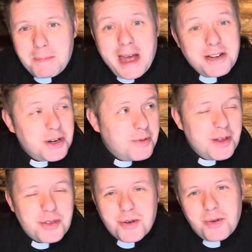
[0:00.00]
Patrick
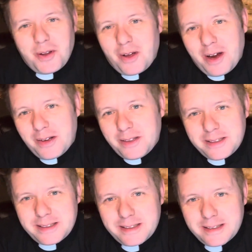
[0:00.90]
went through all
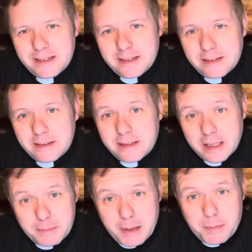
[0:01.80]
Ireland
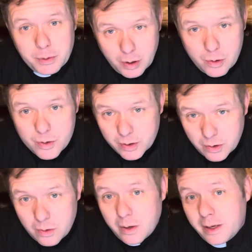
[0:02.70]
telling people, know the
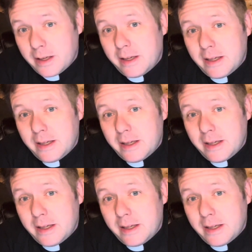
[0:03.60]
Lord,